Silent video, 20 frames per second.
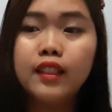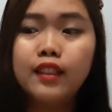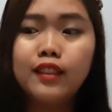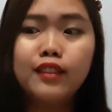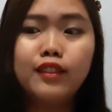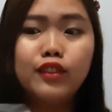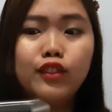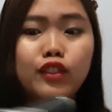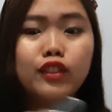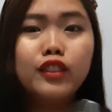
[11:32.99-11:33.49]

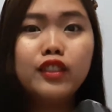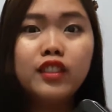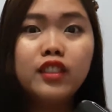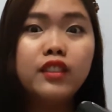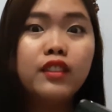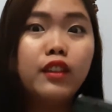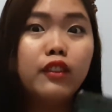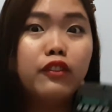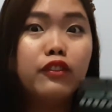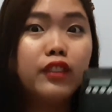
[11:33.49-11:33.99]

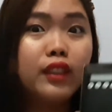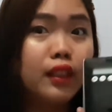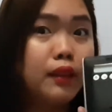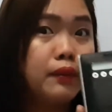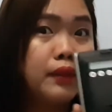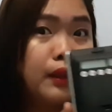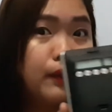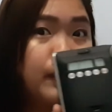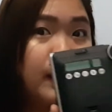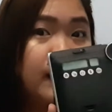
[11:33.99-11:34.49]
inserted the
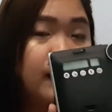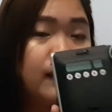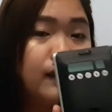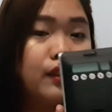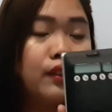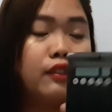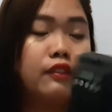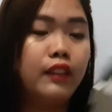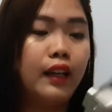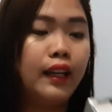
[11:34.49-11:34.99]
film a while
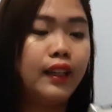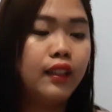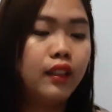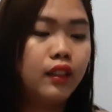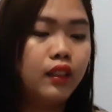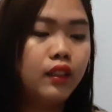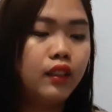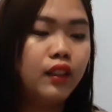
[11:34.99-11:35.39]
ago, right?